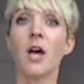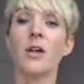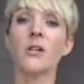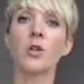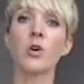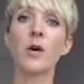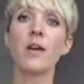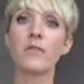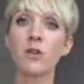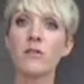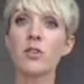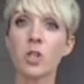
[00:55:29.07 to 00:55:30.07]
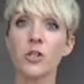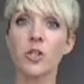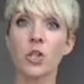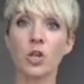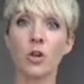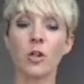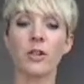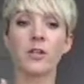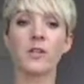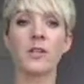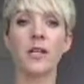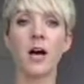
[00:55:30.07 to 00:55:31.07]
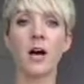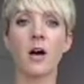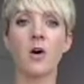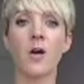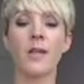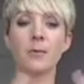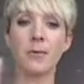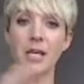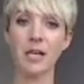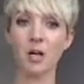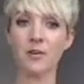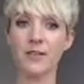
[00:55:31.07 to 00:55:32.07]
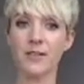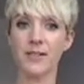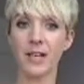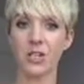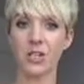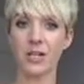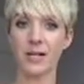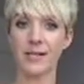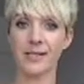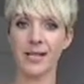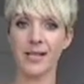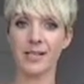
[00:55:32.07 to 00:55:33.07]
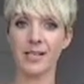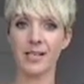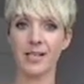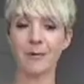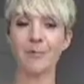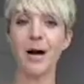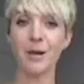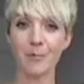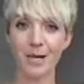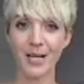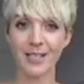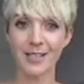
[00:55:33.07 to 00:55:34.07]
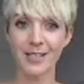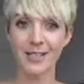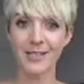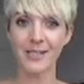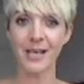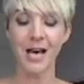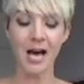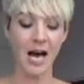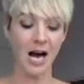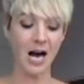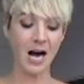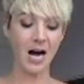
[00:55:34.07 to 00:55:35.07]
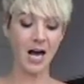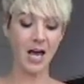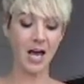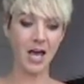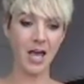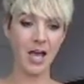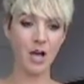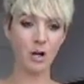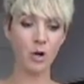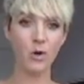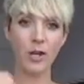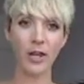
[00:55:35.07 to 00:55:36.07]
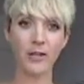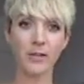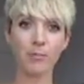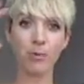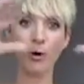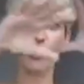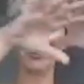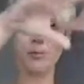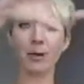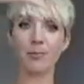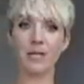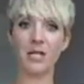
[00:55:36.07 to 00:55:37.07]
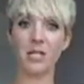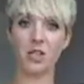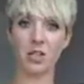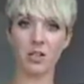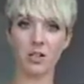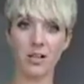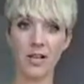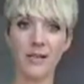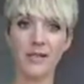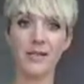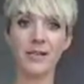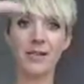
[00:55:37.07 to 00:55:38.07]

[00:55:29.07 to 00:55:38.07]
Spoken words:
So if you've just joined, now at the beginning of the session, I said that in my practice, I look at birth preparation as